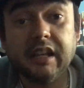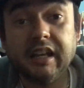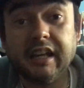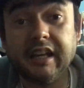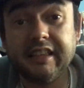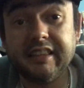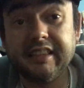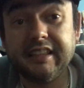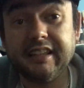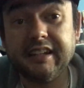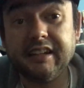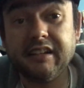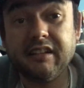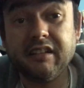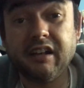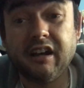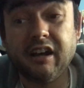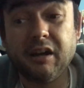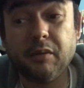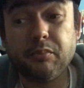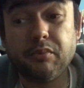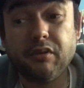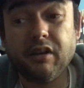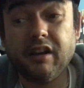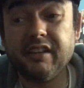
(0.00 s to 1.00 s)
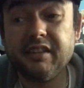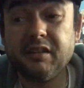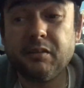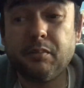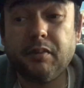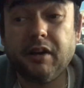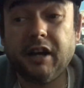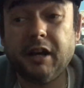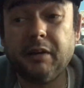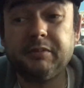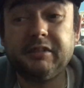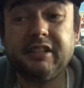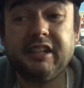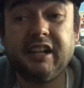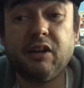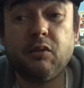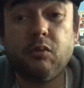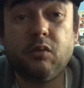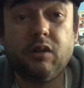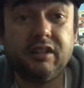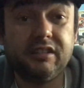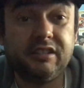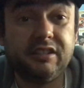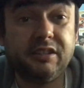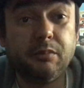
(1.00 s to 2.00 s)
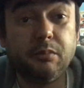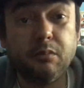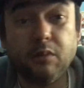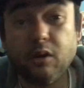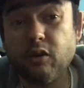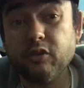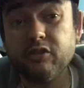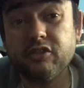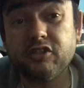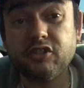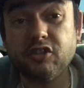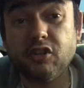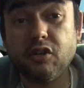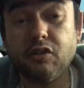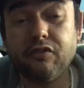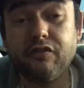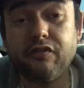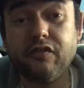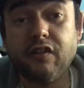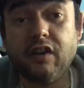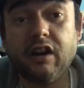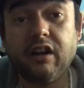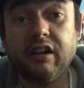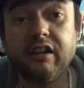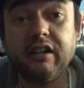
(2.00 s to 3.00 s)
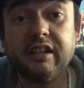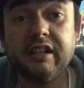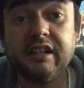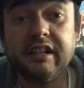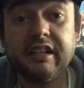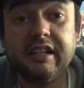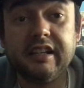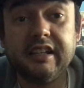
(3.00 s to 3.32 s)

And then uh, probably the pop that I want the most so far